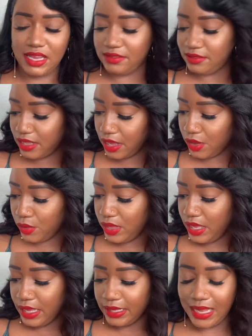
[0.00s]
And so
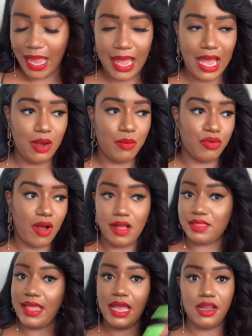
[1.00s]
God
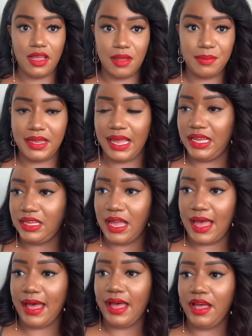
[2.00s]
brought that up. Like
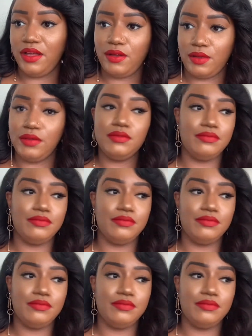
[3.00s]
I